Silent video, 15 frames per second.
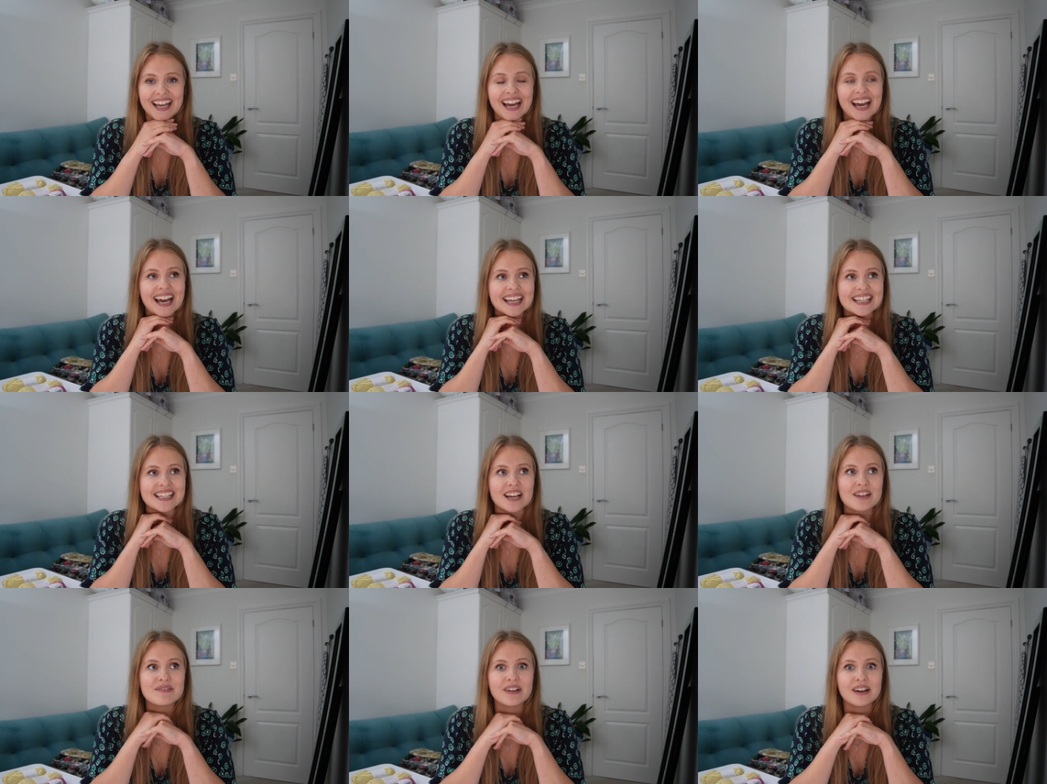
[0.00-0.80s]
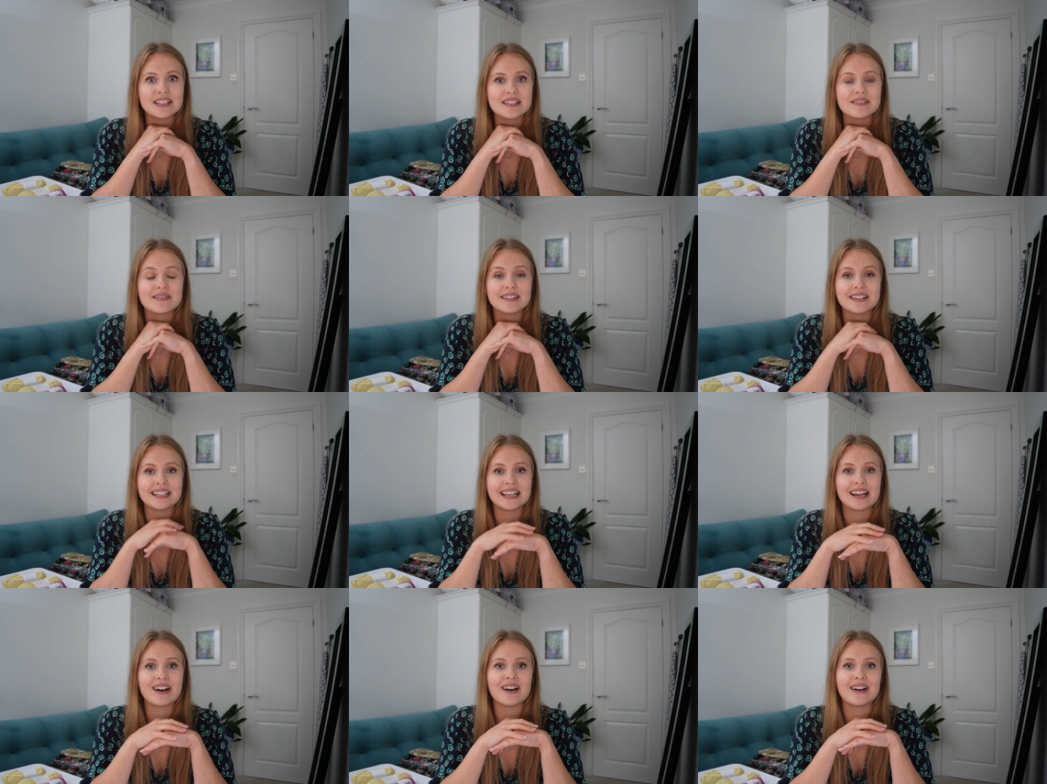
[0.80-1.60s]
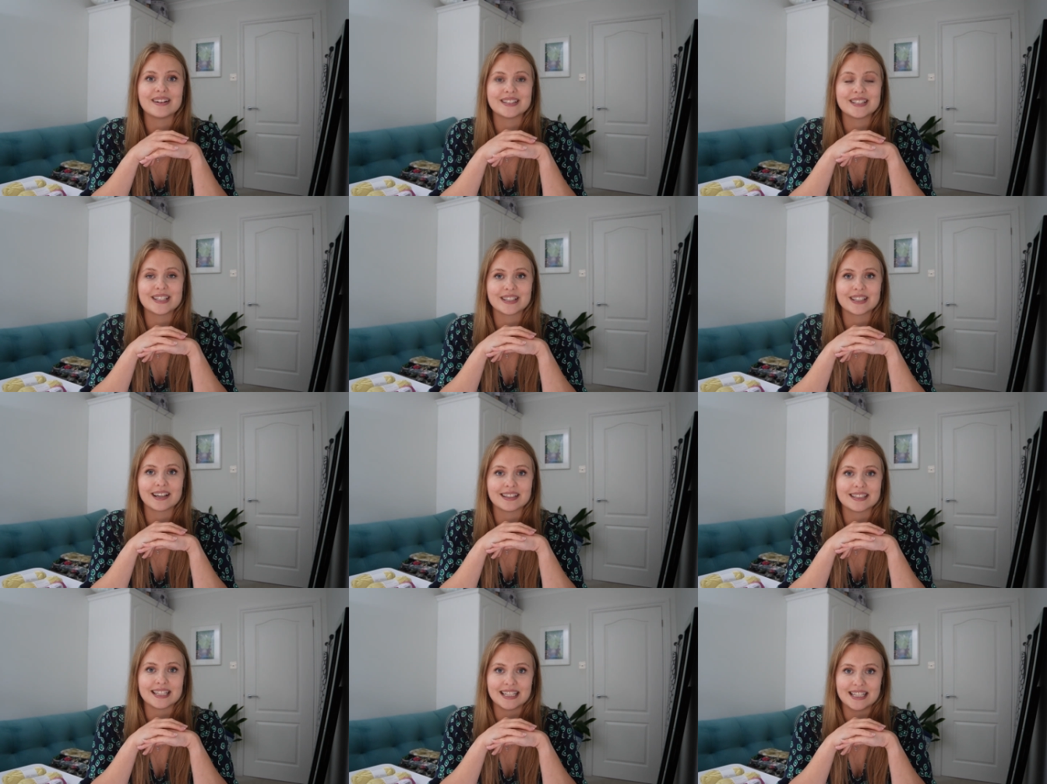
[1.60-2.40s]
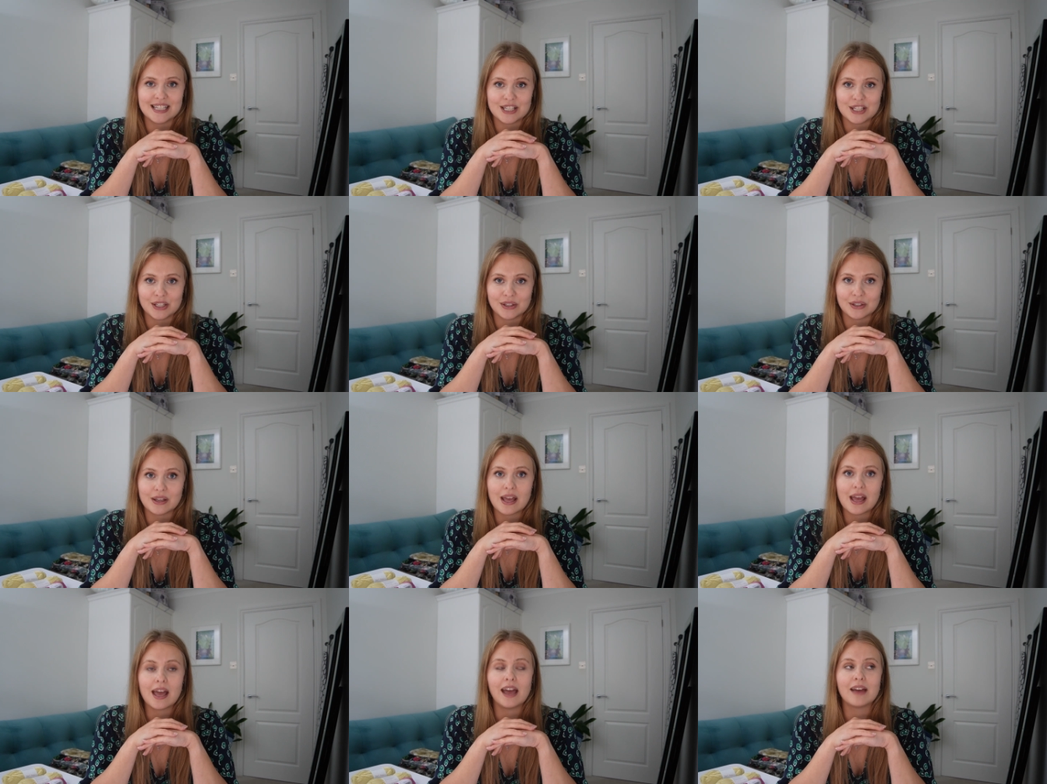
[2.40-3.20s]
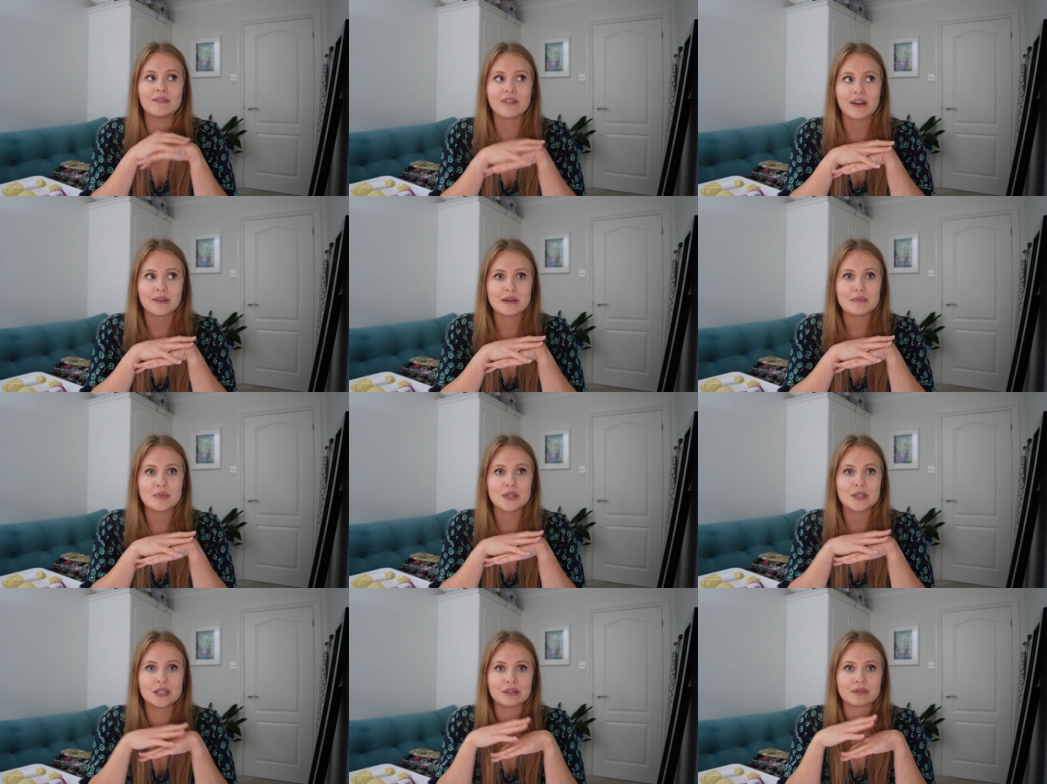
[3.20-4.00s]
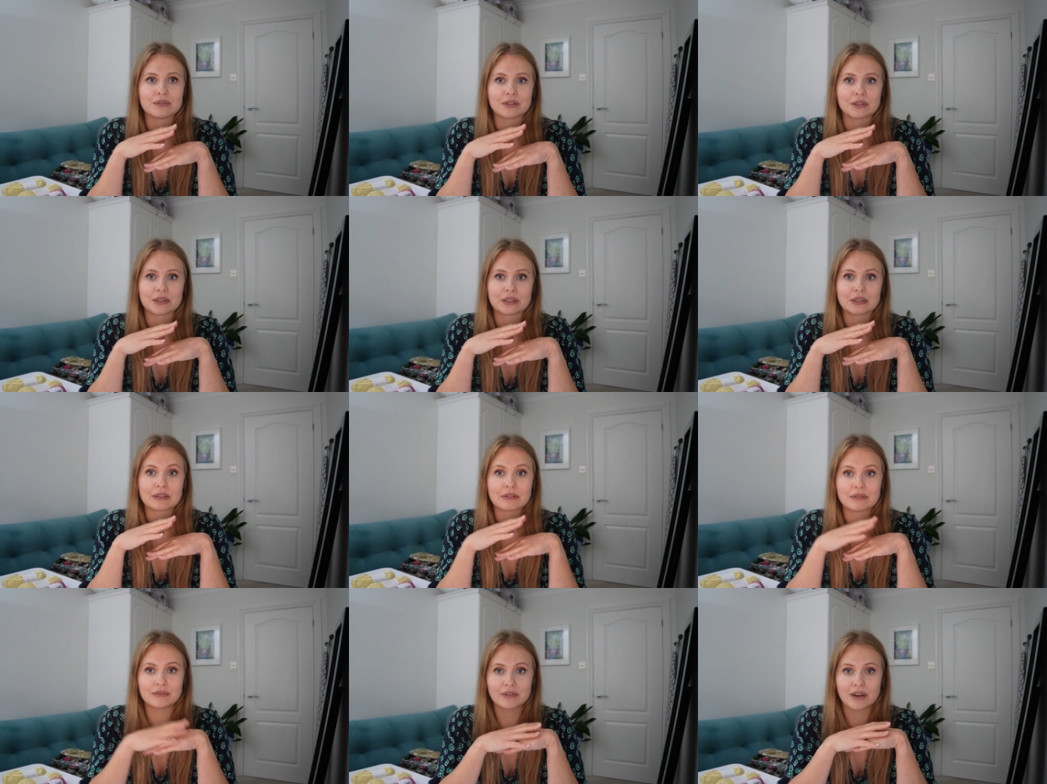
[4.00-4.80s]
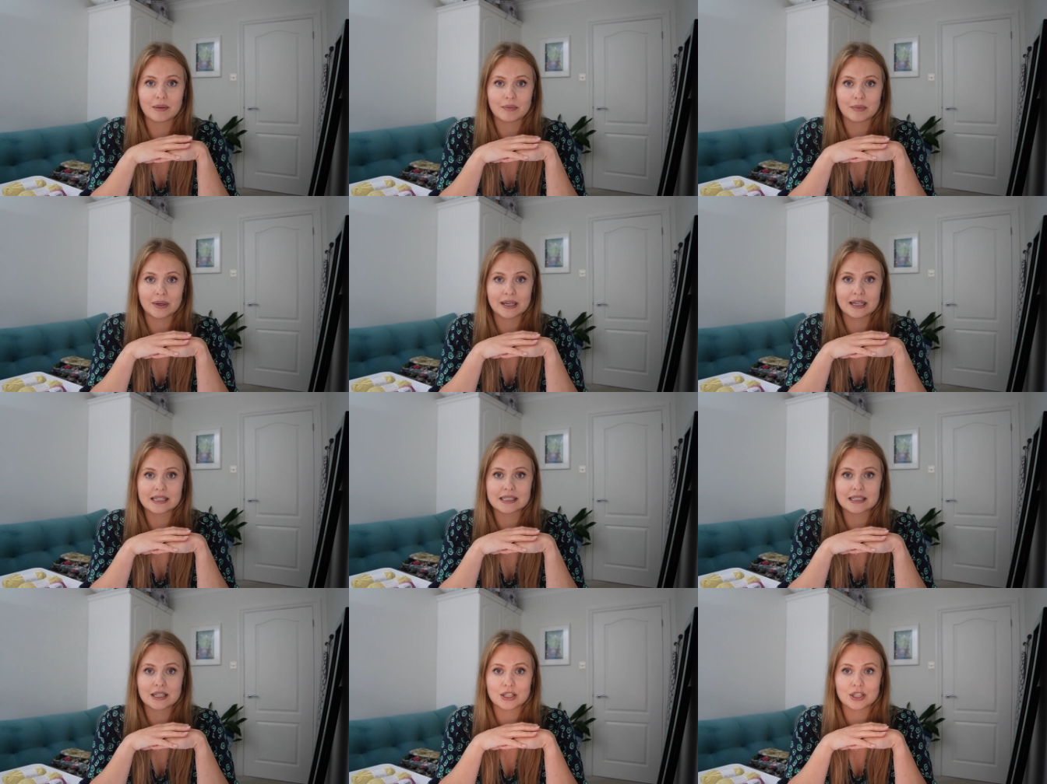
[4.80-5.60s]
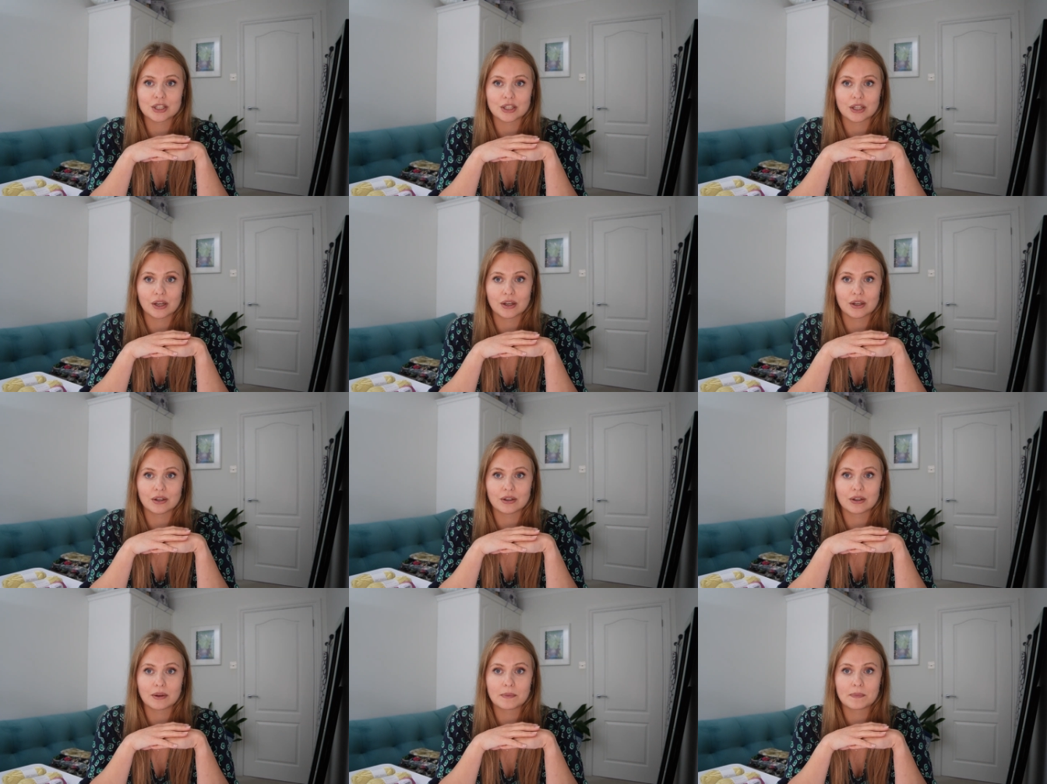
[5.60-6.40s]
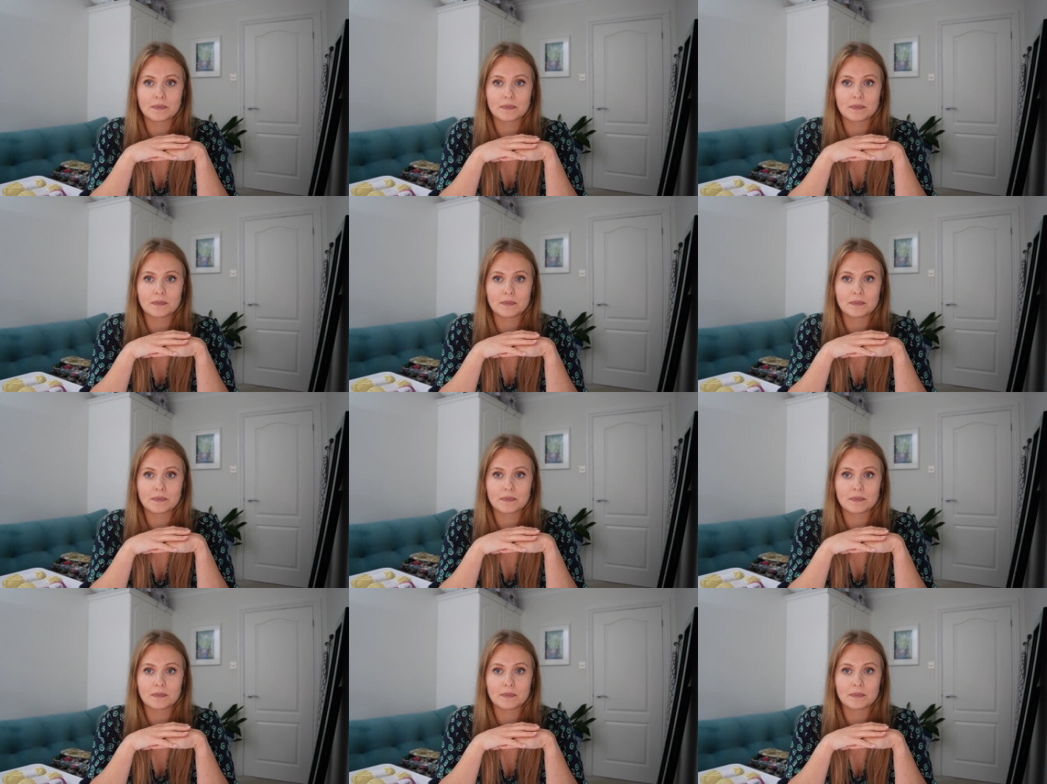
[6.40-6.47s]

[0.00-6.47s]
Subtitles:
And I find it really hard to cut into very beautiful fabrics, so